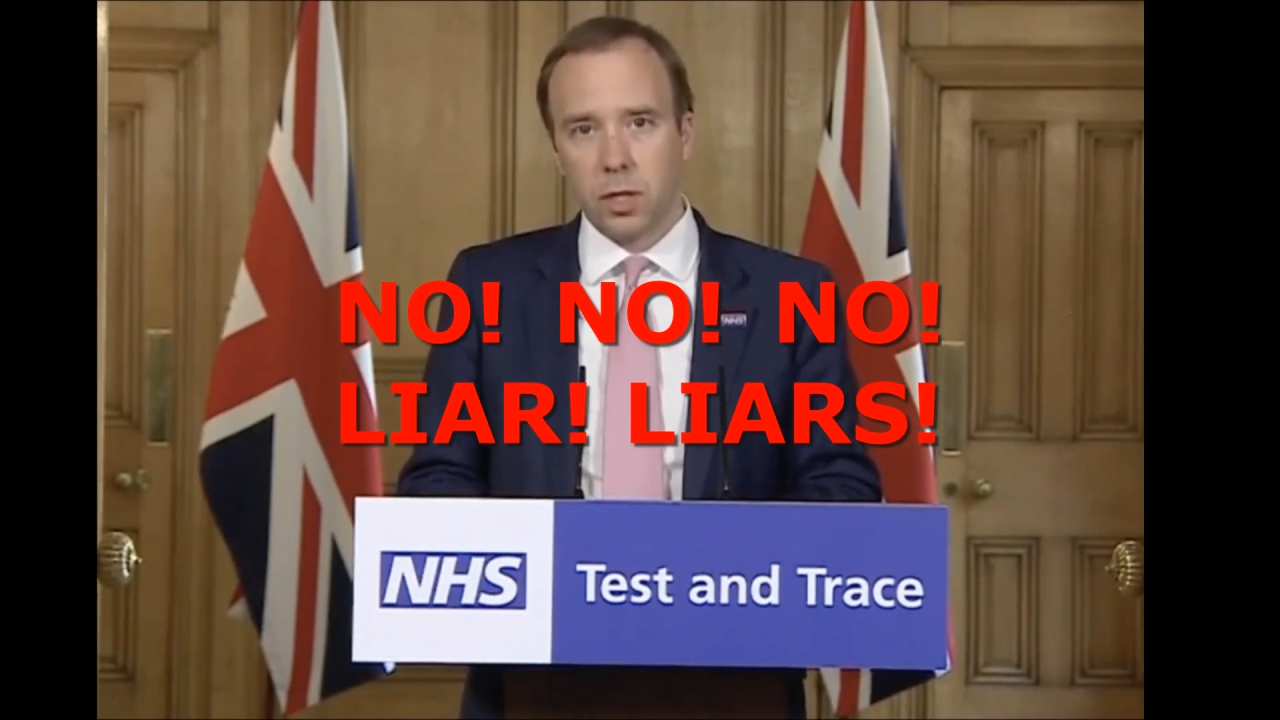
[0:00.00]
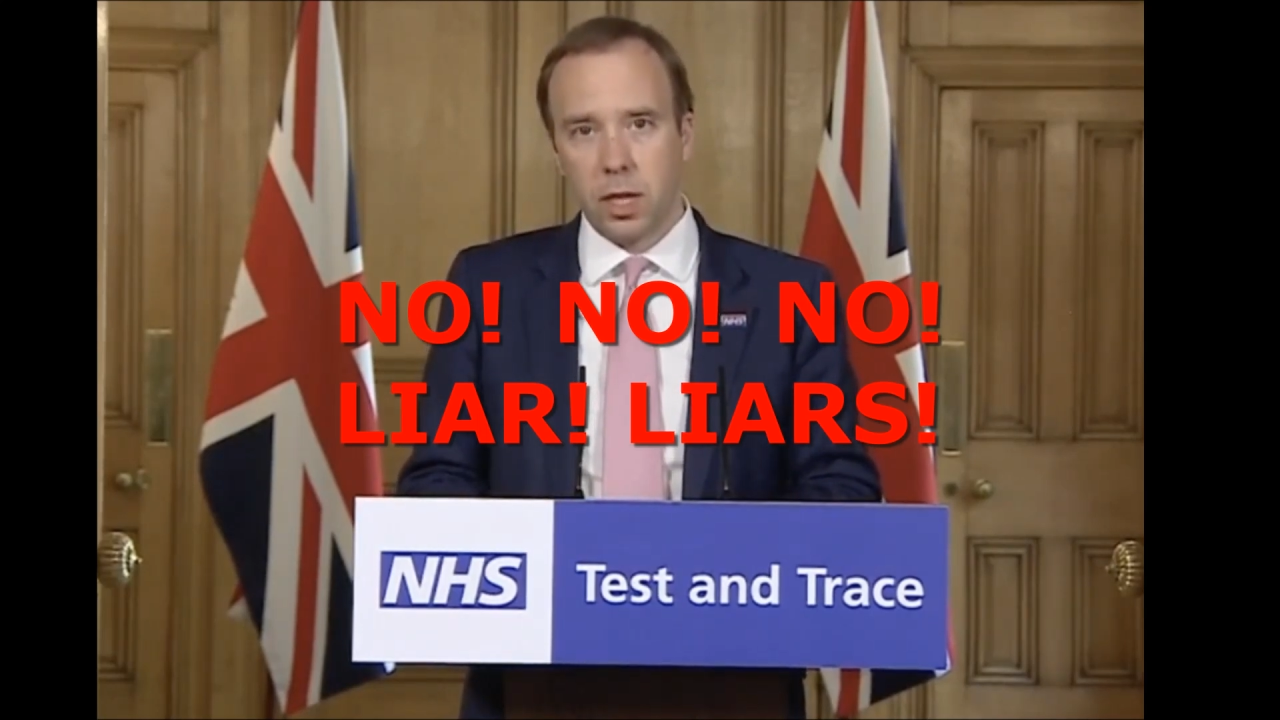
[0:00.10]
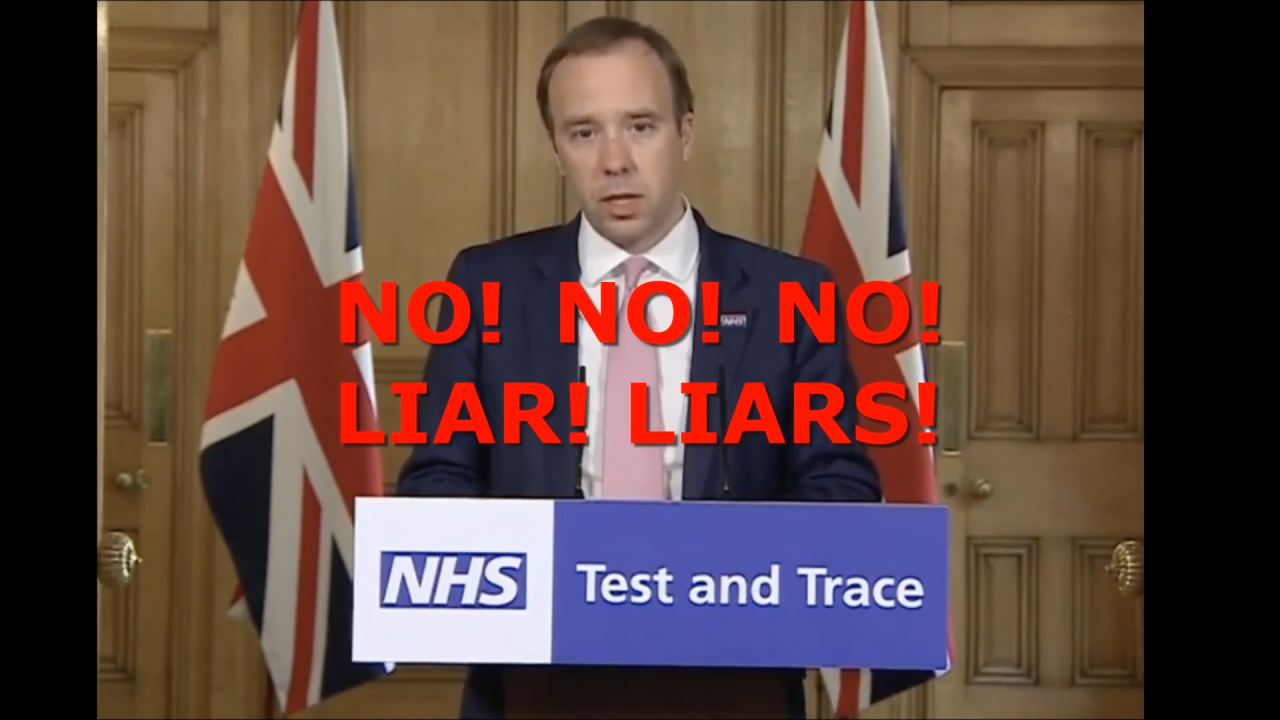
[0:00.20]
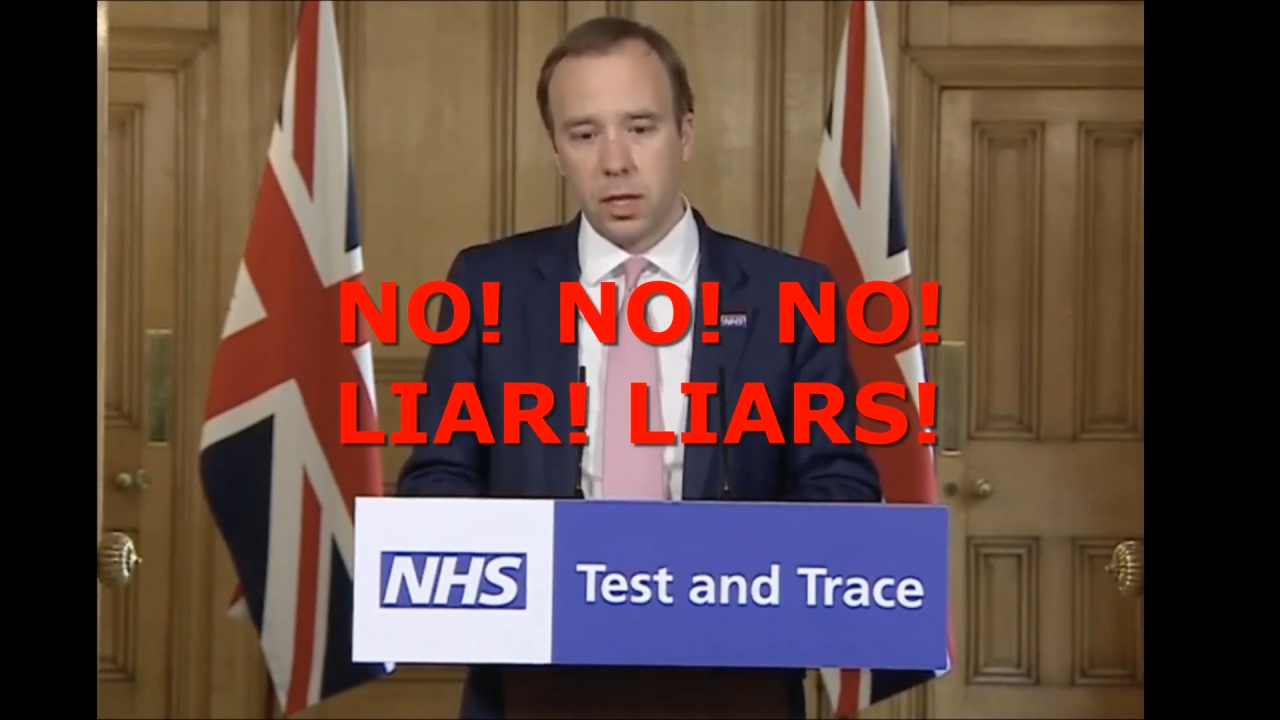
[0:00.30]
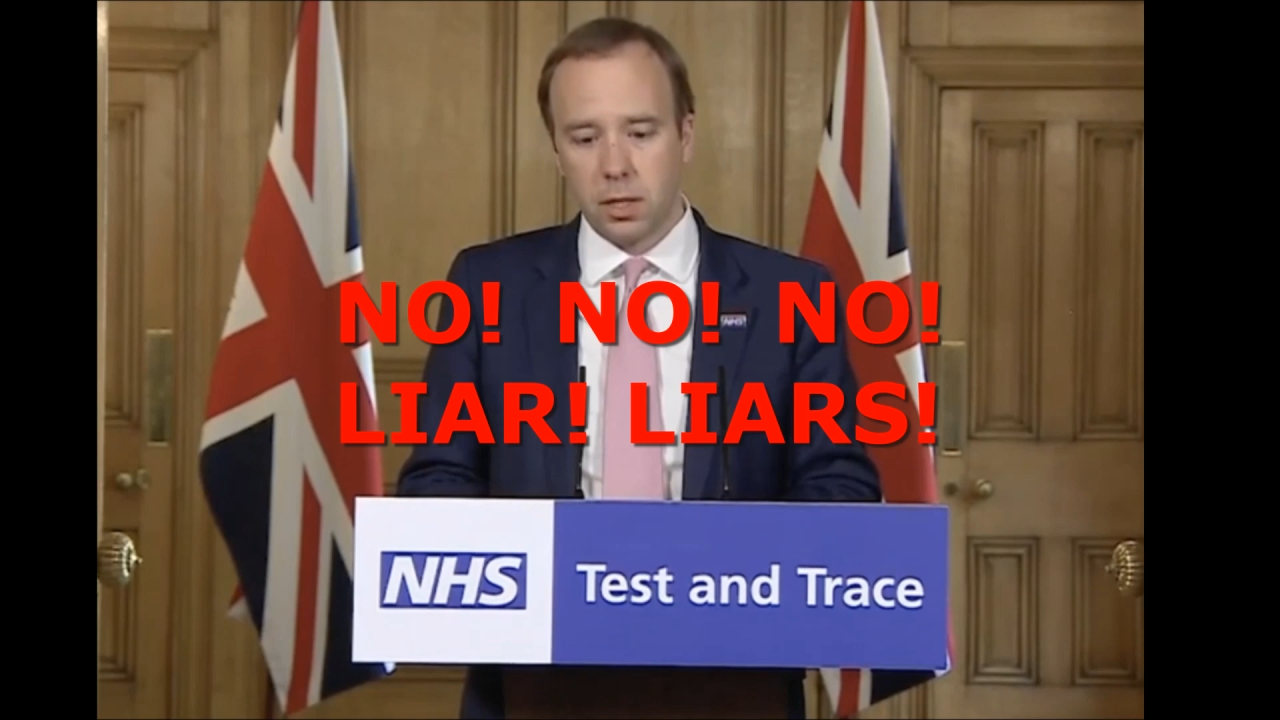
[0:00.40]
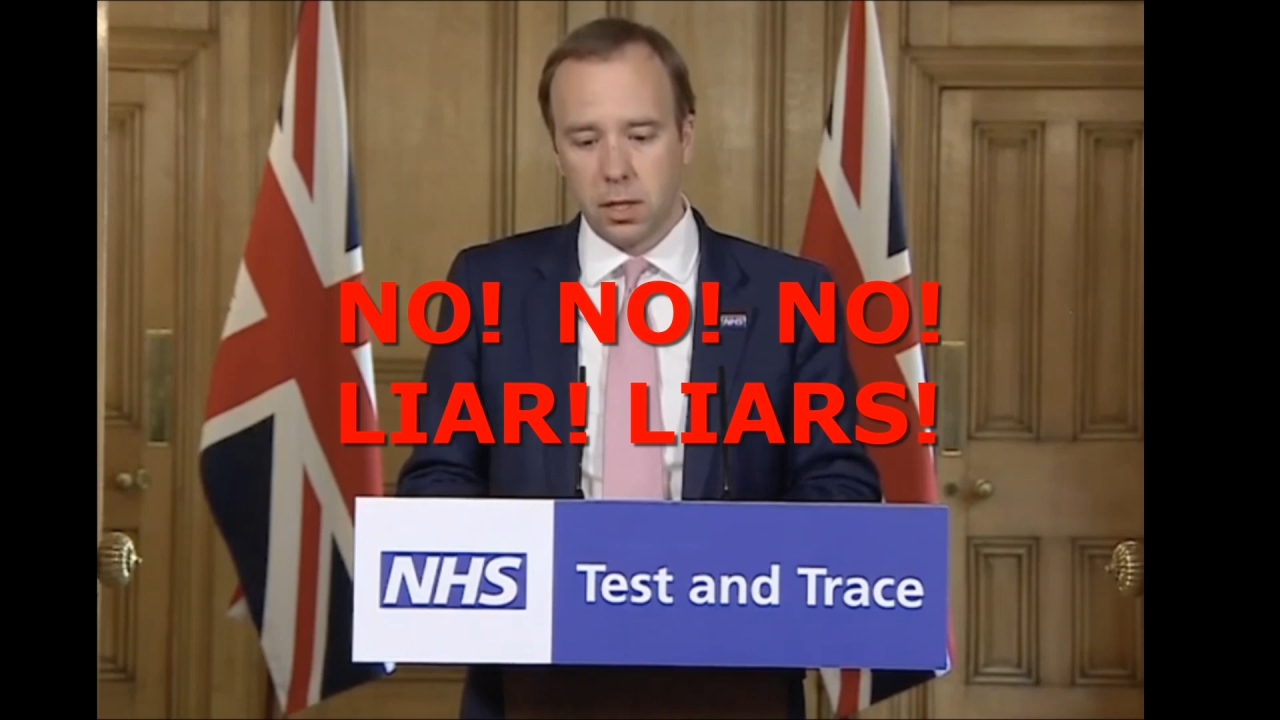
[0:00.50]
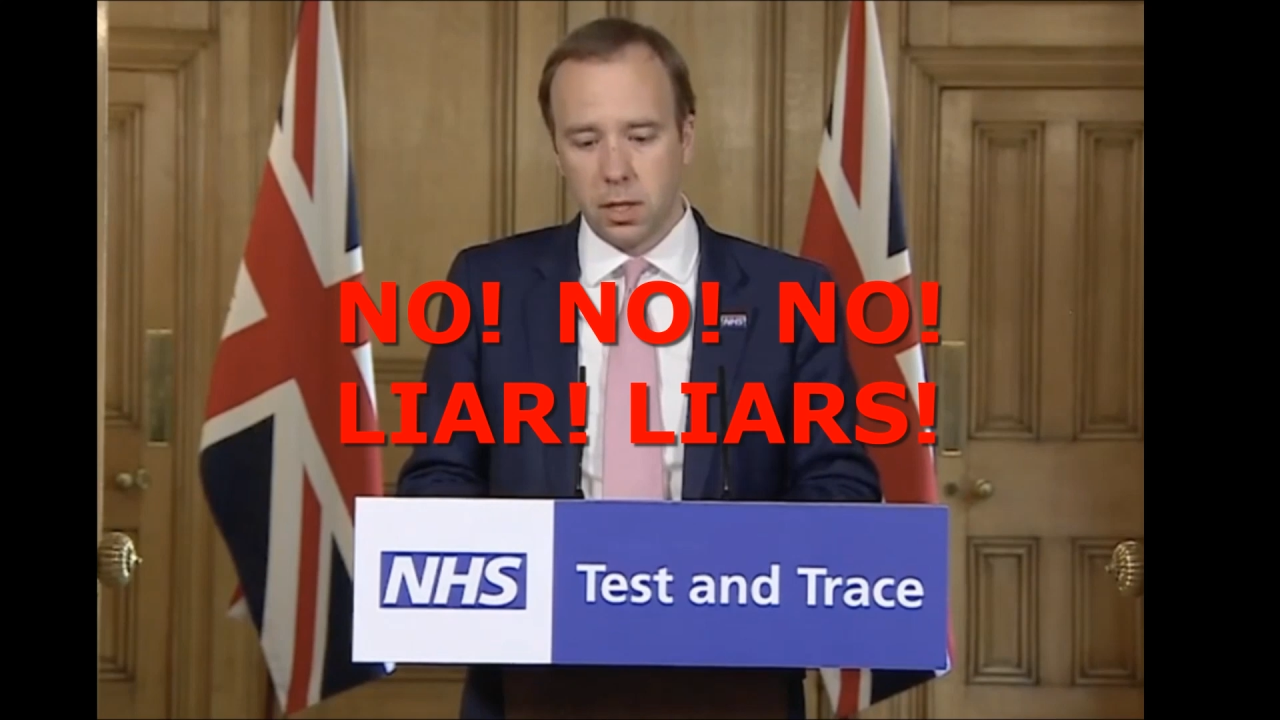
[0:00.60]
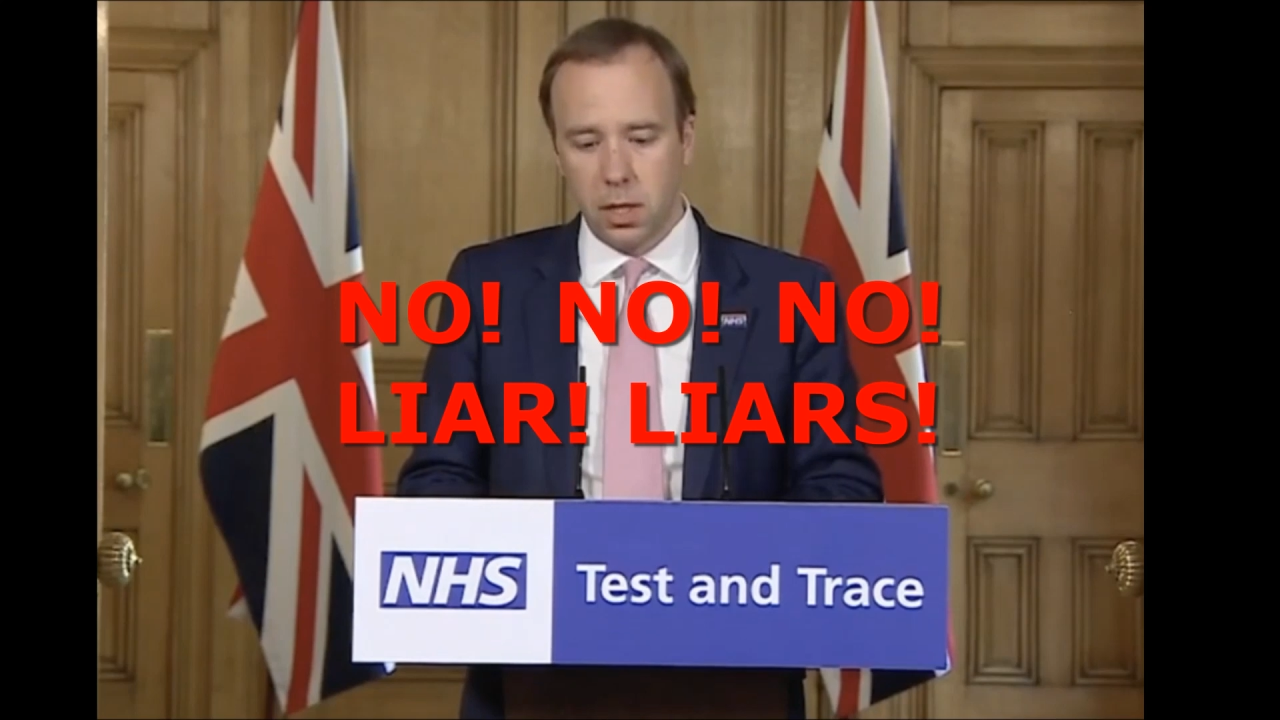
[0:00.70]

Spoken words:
takes.